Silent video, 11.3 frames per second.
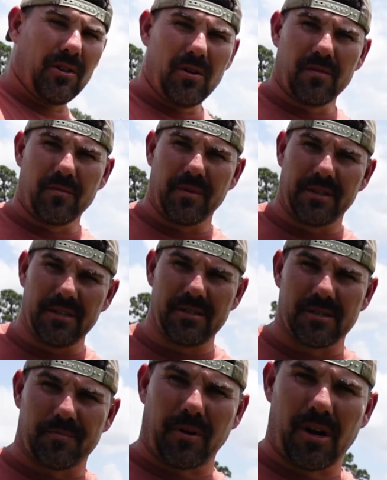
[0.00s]
over, but this
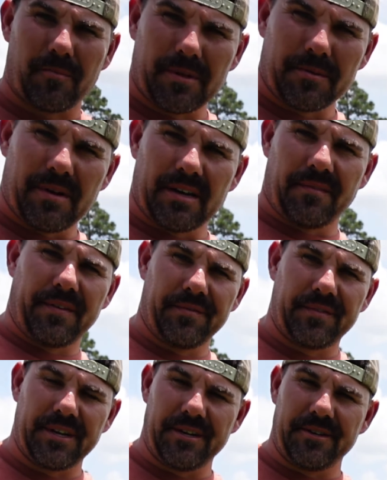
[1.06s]
is probably about a
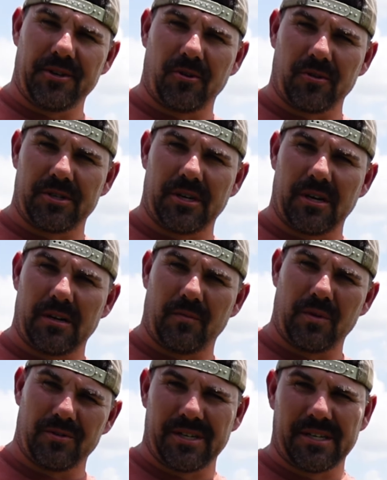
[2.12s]
15-yard shot.
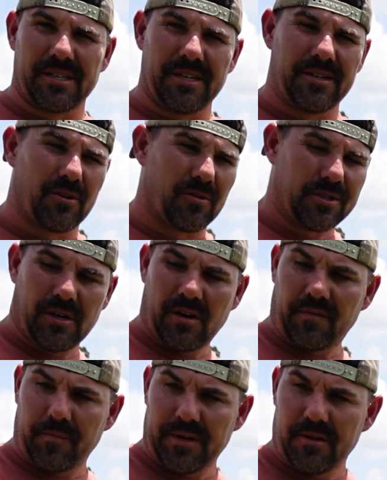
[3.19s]
Well, 16-yard shot
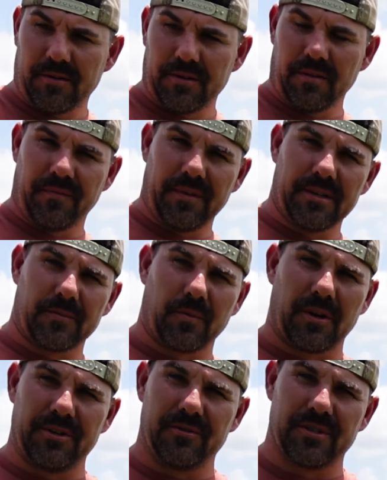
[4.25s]
from here to the fence where
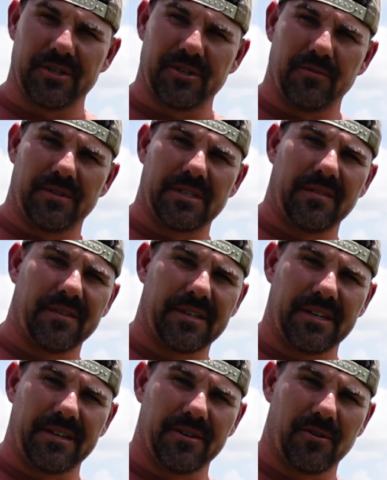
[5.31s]
I usually shoot
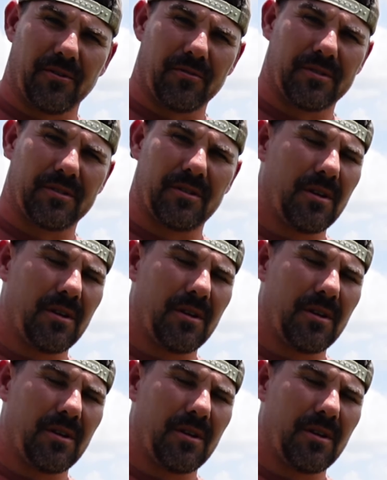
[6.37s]
17 yards.